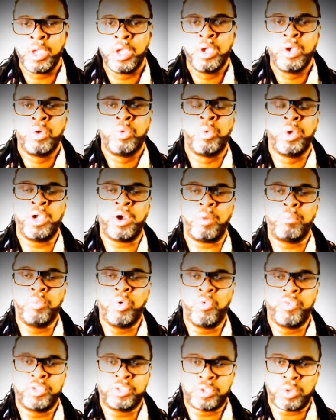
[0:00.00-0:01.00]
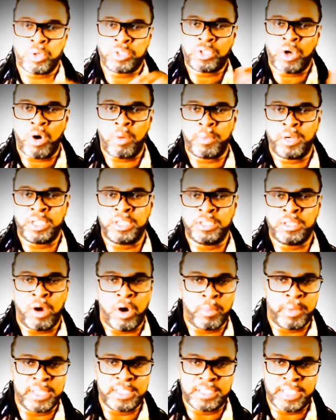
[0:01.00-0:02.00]
We are moving towards
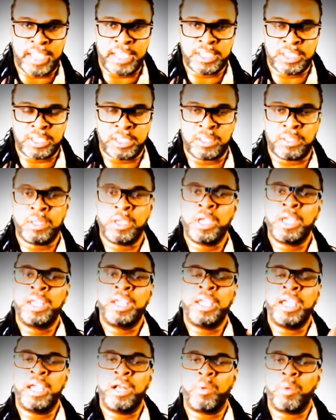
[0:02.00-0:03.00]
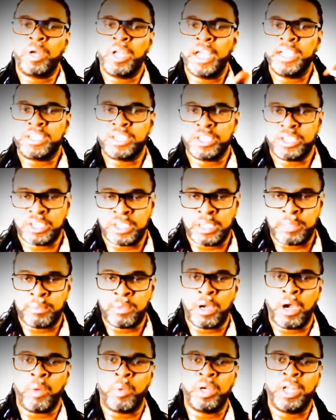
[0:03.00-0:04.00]
harmonization in a relationship.
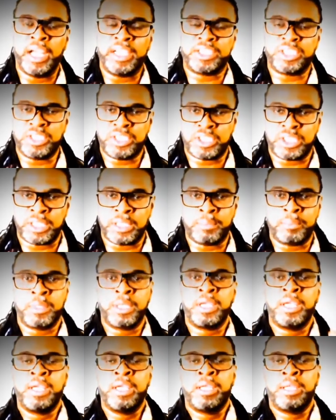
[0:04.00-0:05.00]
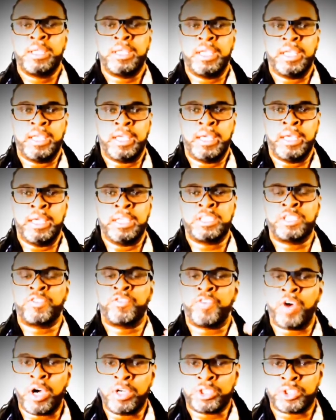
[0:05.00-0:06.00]
A relationship is
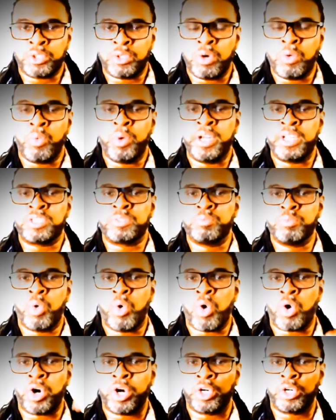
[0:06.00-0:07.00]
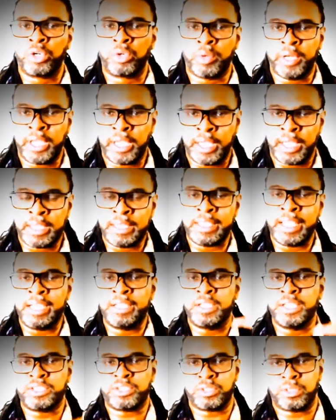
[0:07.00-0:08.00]
functional when it's more agreeing than
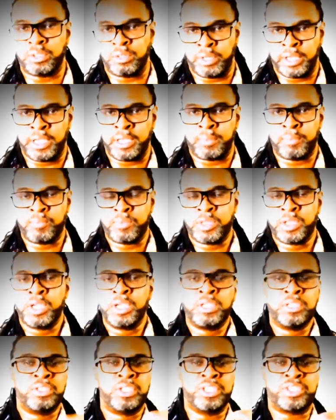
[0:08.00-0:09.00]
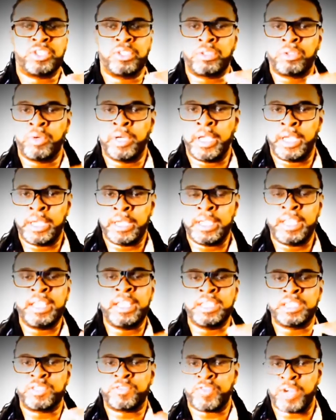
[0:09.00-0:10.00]
disagreeing. Disagreeing
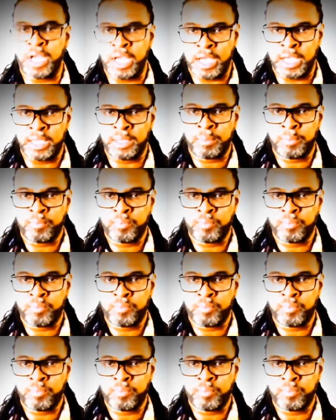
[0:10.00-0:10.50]
is fine,